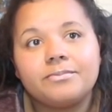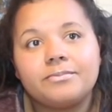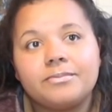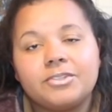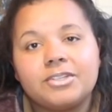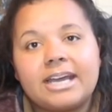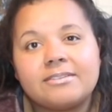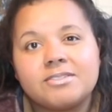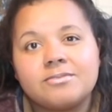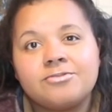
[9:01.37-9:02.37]
You could
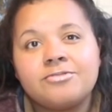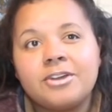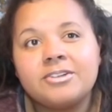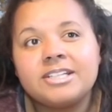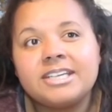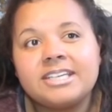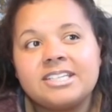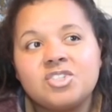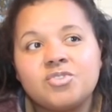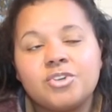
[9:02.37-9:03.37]
have some
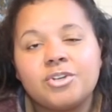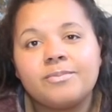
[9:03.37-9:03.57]
foliage from